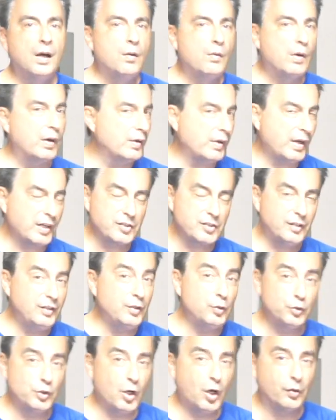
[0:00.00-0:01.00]
Well,
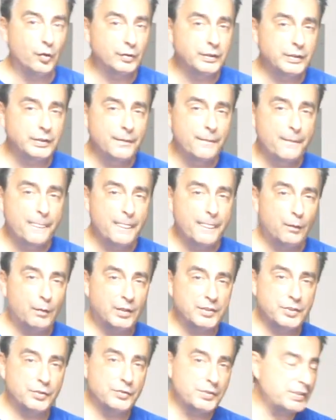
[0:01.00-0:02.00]
you don't.
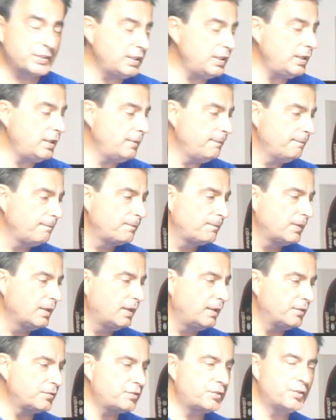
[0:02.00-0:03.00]
What you see is